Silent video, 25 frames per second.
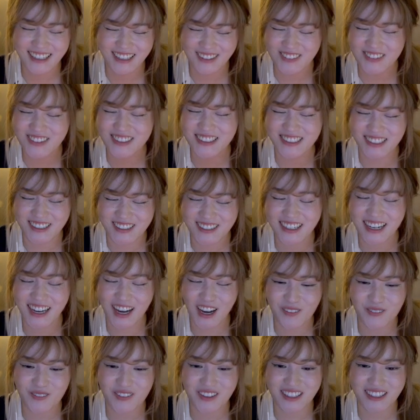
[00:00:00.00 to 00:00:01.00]
I'm so
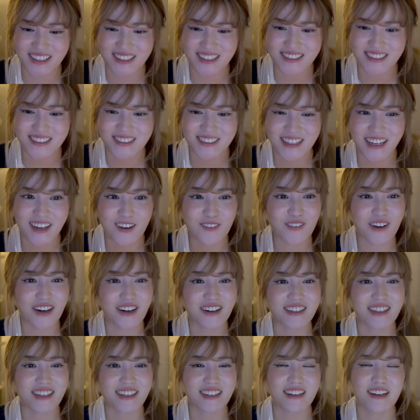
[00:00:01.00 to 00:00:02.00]
happy to have
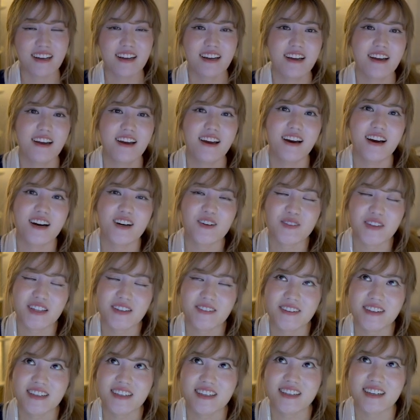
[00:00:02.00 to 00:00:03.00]
found it. I'm
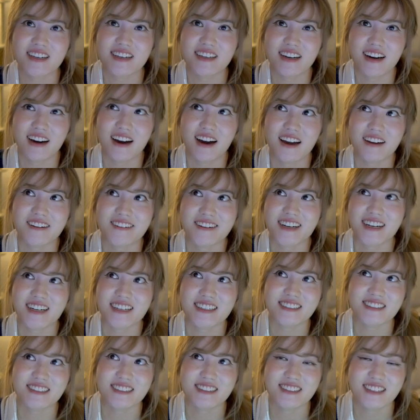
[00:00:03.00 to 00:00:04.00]
living in a high
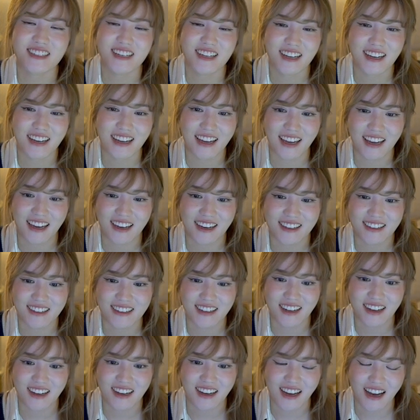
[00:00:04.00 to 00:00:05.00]
rise and
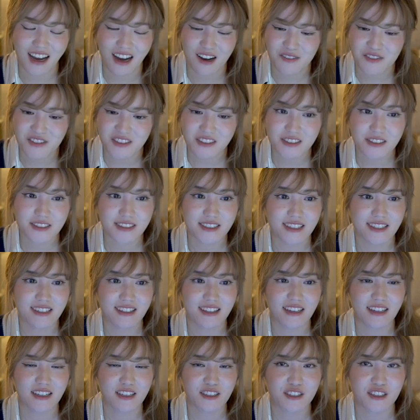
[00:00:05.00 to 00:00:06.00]
after seeing
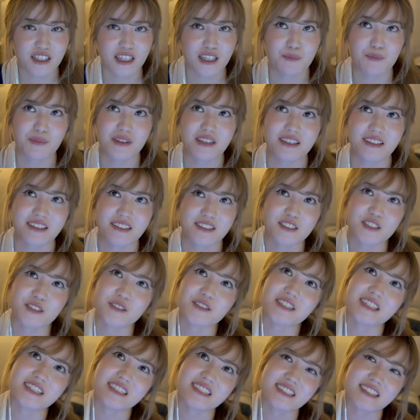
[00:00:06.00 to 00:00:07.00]
like Jamie,
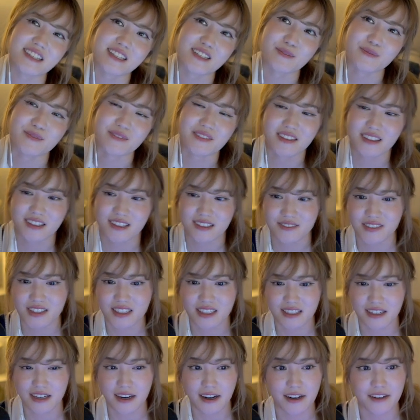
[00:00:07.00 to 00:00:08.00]
Jody, and them living
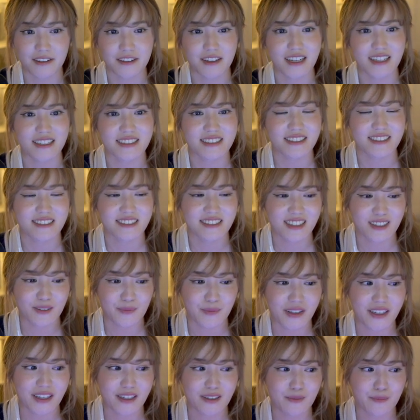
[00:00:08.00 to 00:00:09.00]
in high rises, I'm
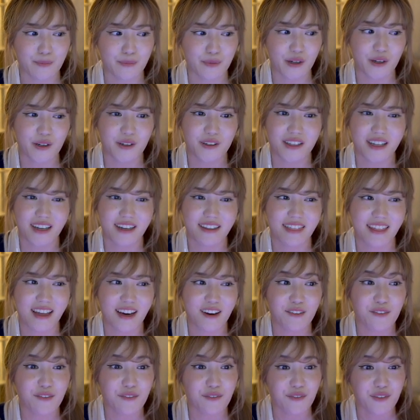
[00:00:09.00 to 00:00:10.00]
like, bro, like
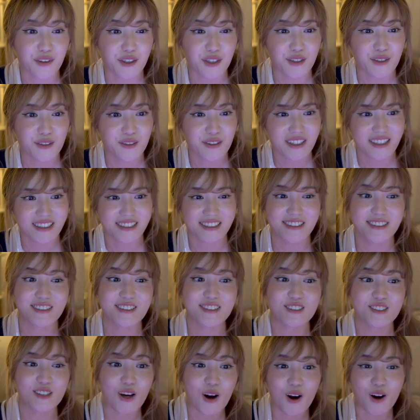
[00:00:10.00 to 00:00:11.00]
that view is
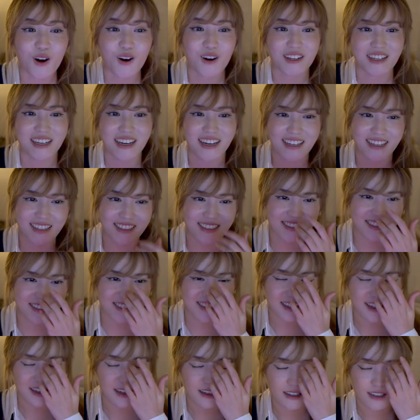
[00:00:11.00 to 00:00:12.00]
so nice.
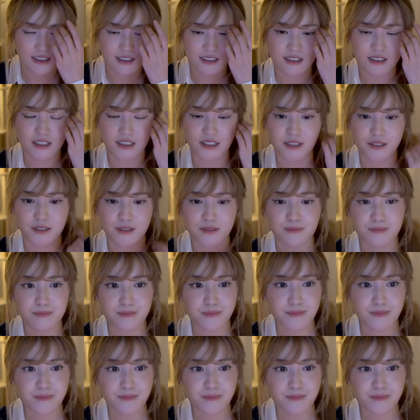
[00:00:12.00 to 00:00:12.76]
So